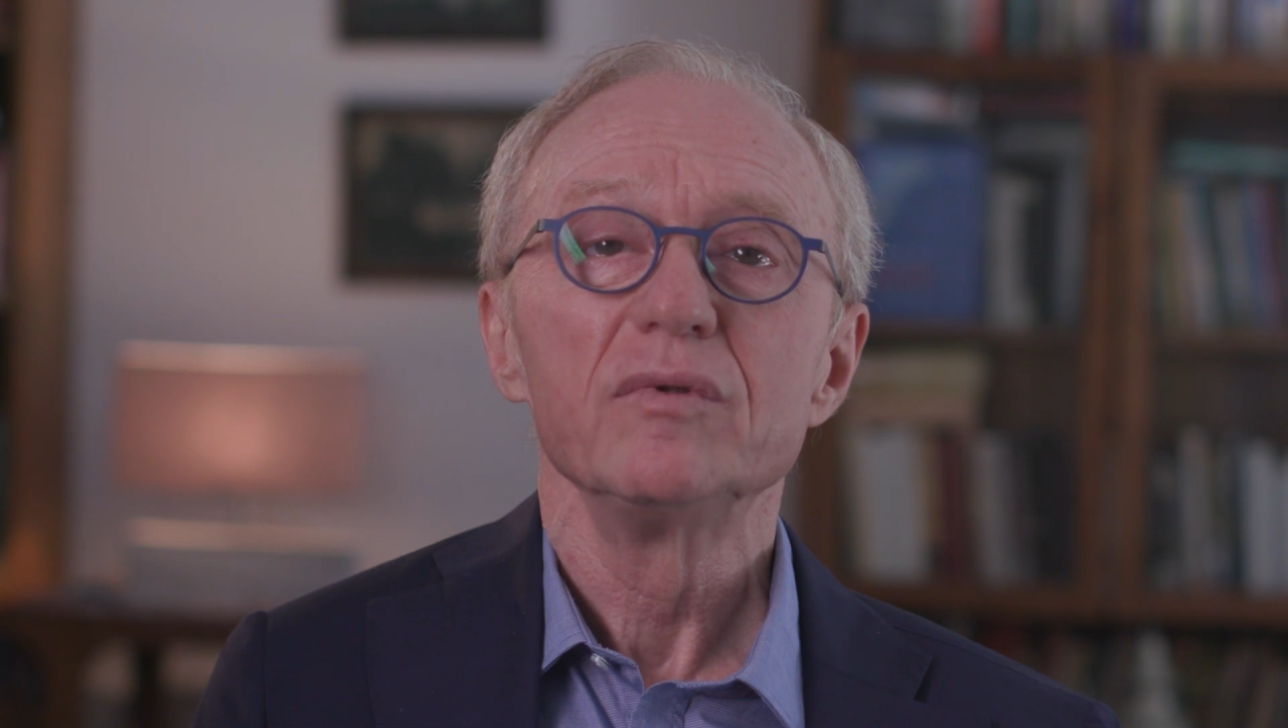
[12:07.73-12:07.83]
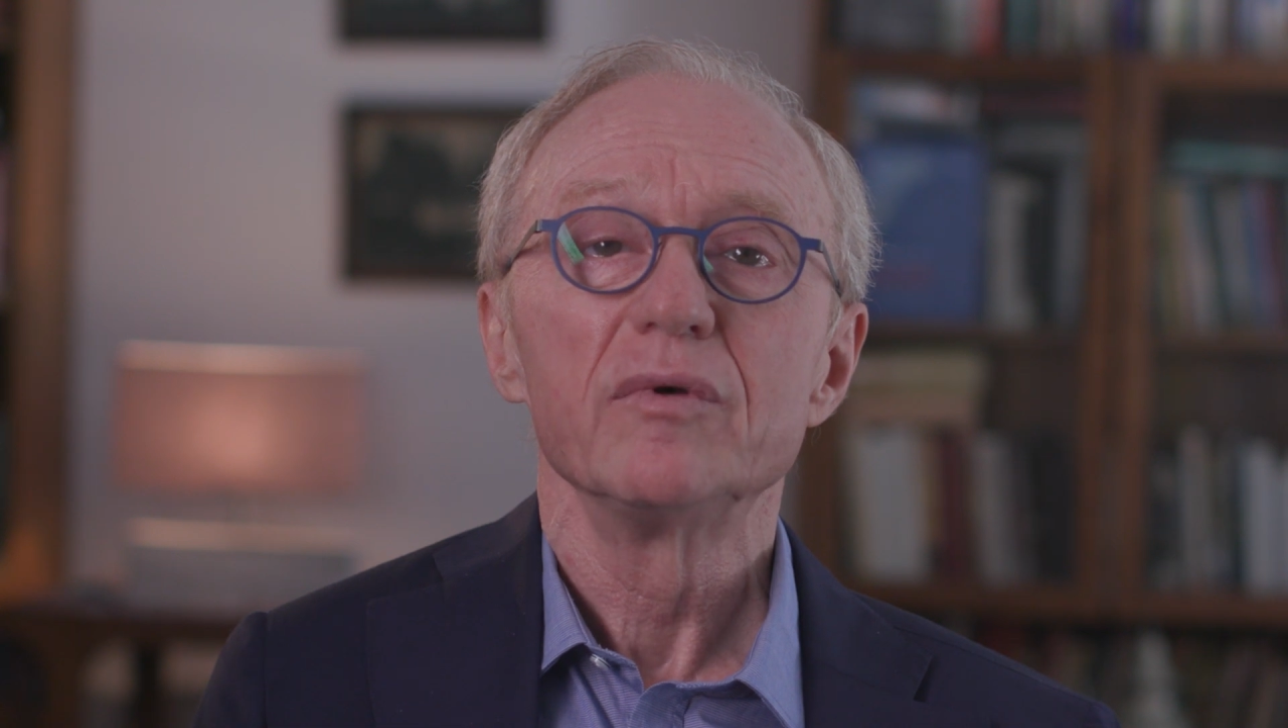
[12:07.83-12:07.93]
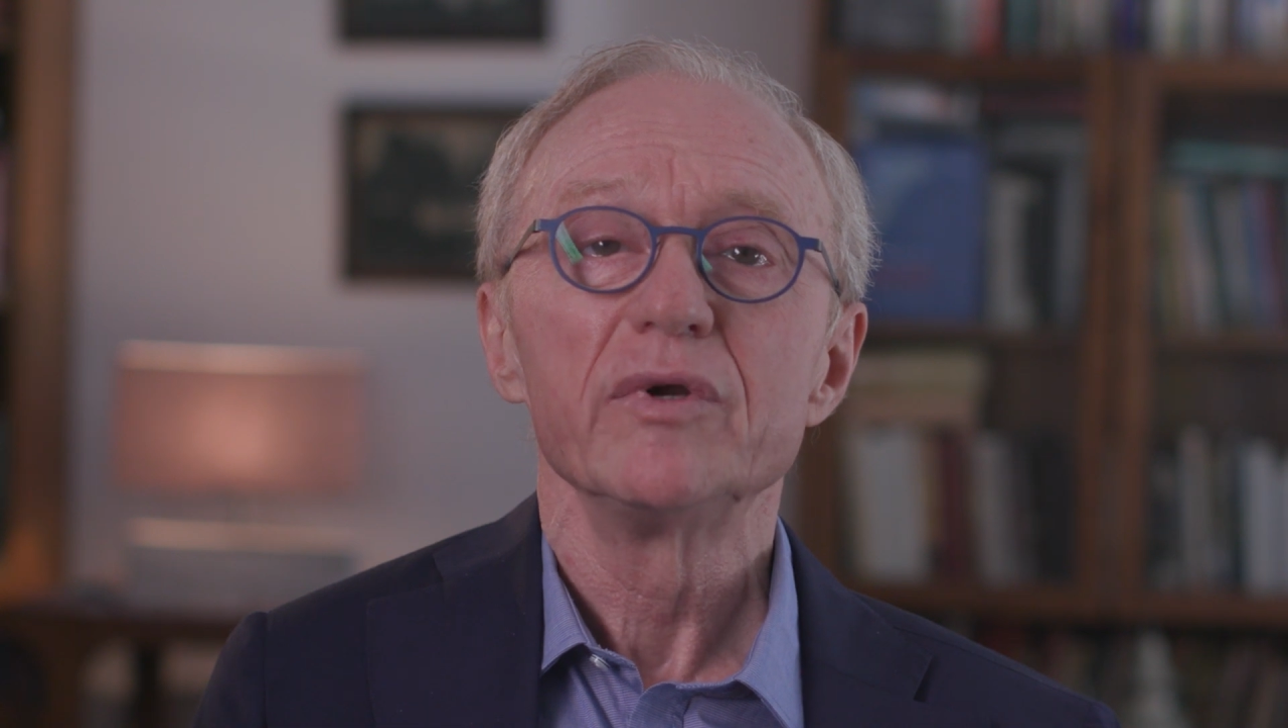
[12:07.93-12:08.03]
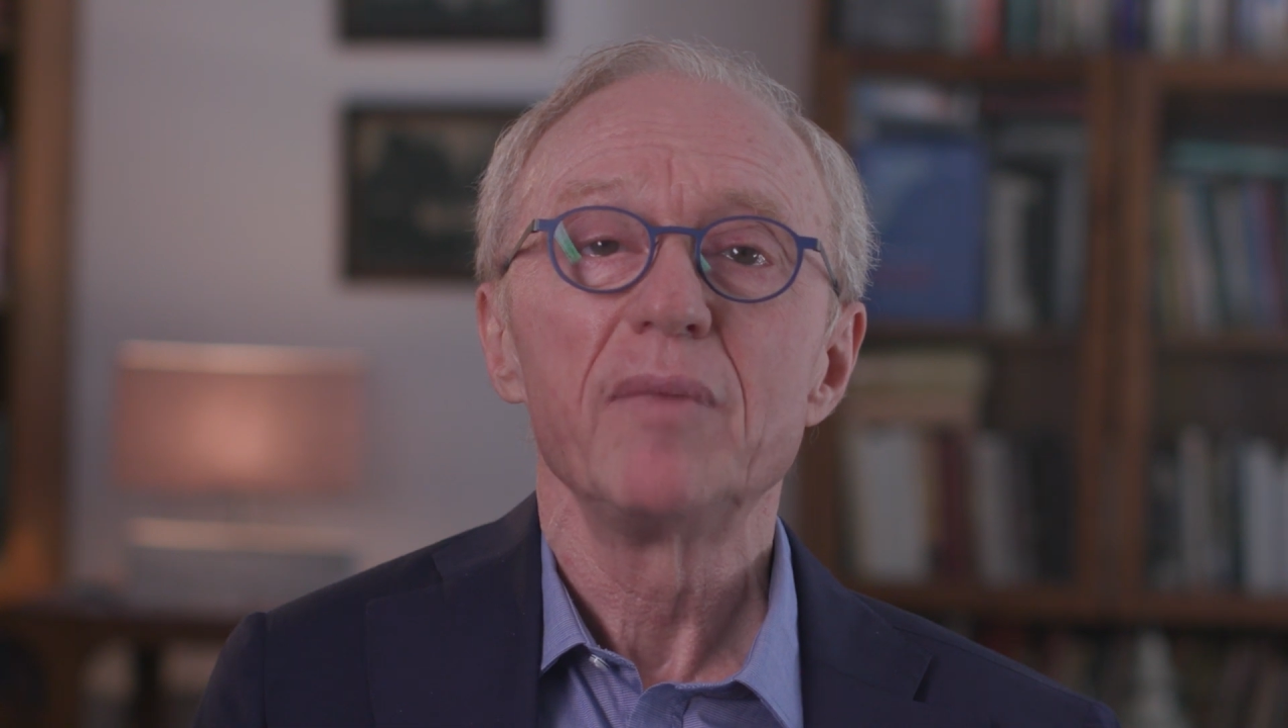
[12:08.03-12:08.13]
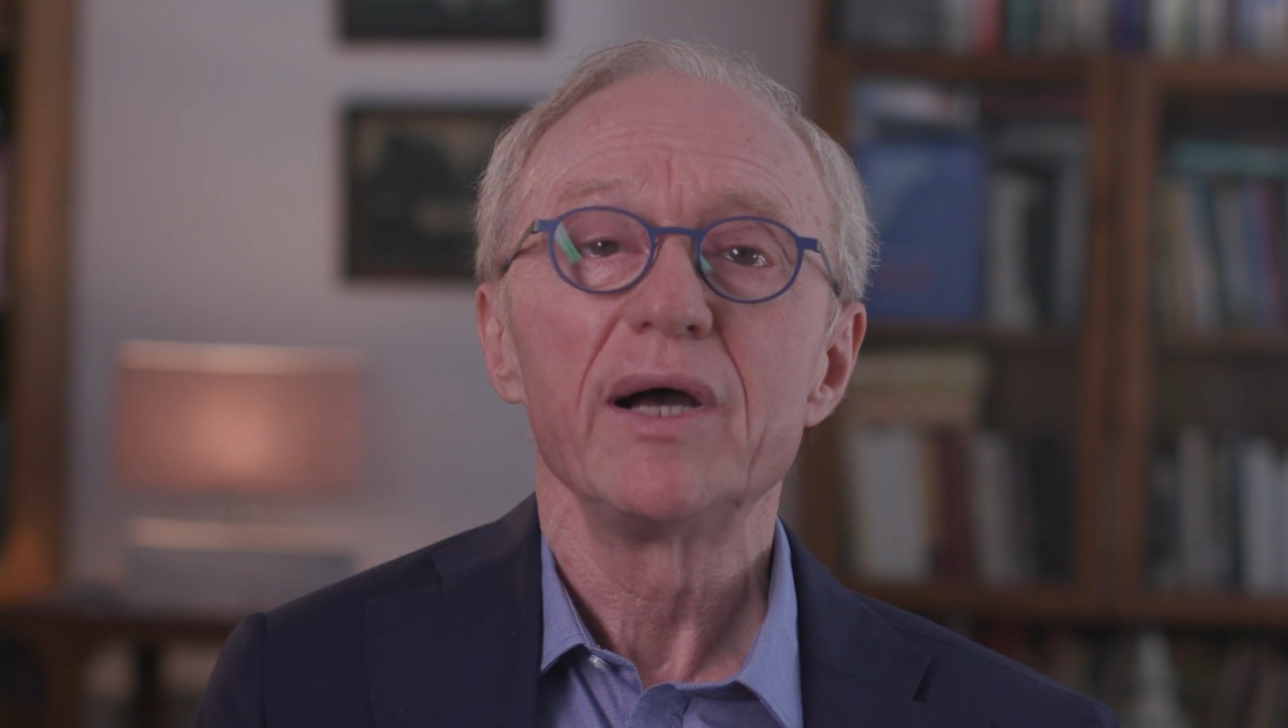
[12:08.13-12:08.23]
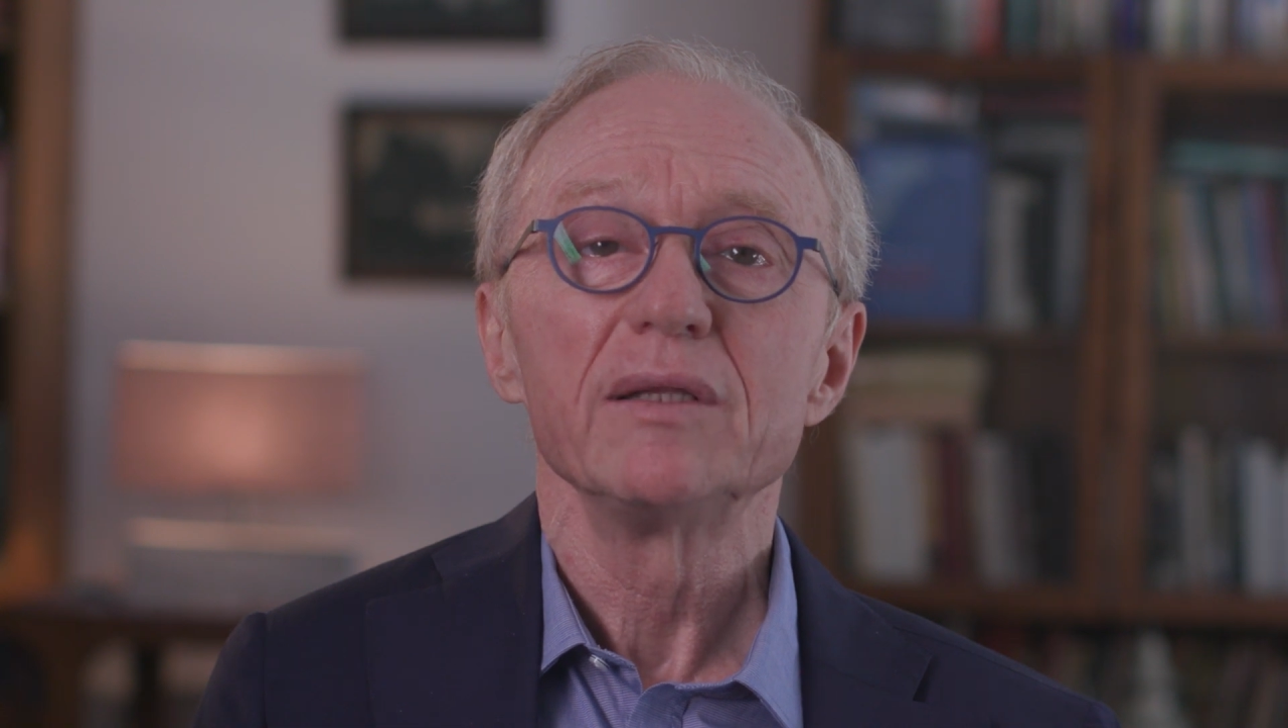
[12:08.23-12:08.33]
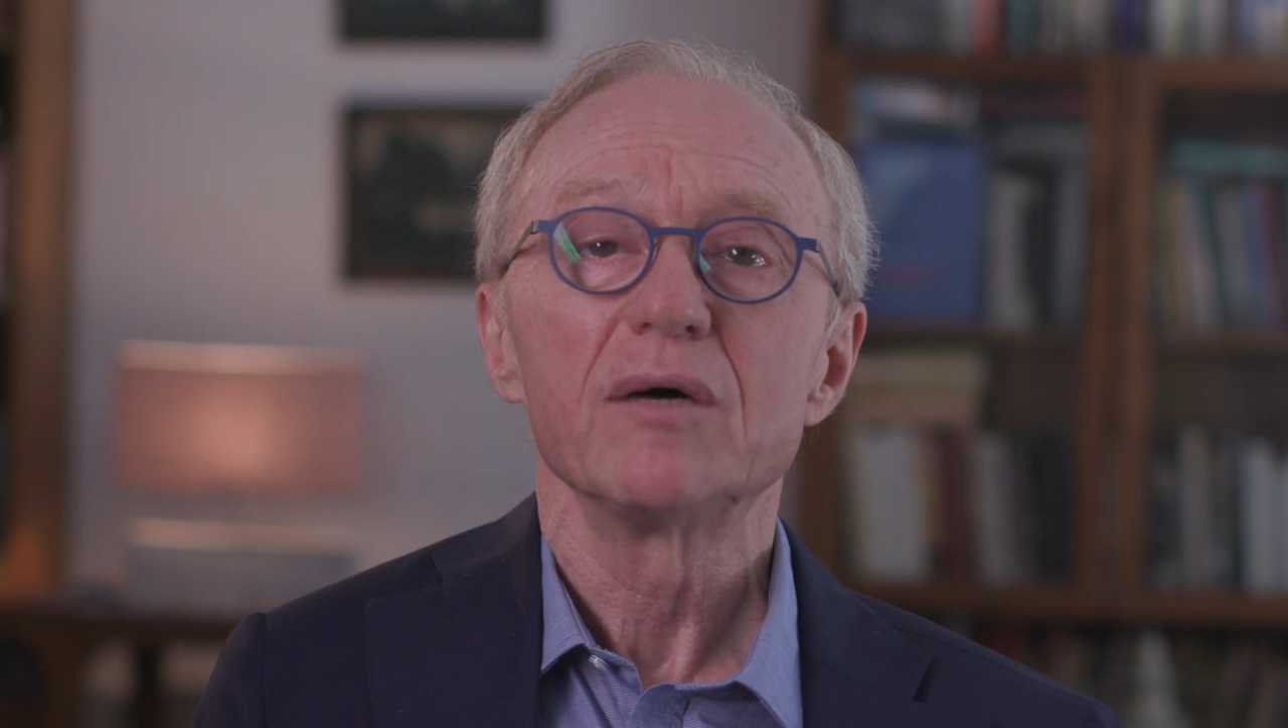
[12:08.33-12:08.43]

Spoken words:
reminded